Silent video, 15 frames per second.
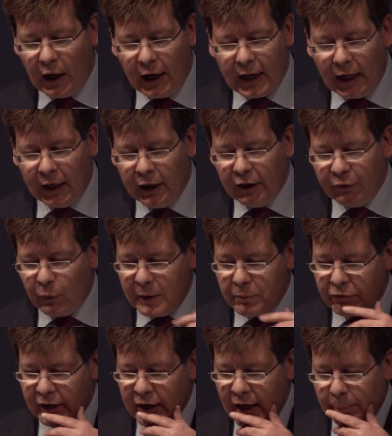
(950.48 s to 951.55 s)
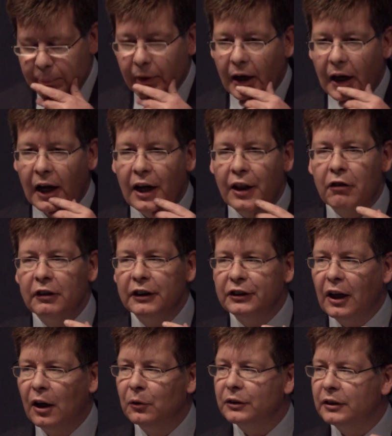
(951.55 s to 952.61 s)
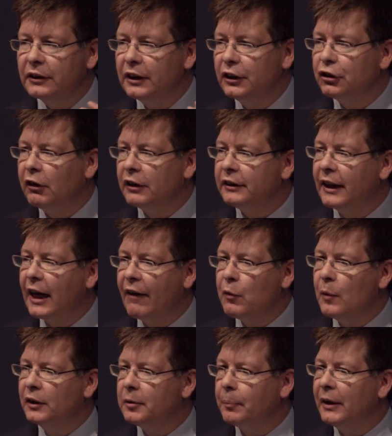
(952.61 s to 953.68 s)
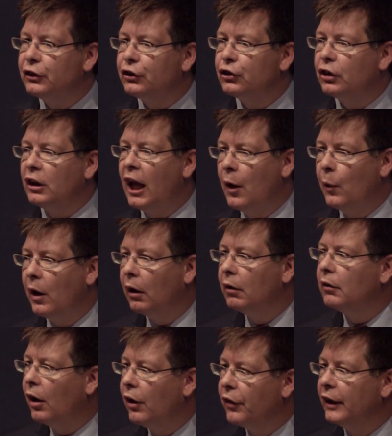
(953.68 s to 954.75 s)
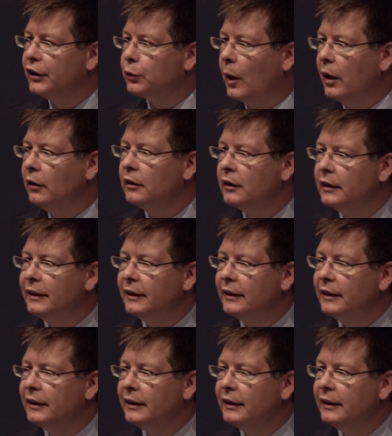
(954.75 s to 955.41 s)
And Alan, if we bring up the results, it's interesting. Everyone's a bit slower on this one.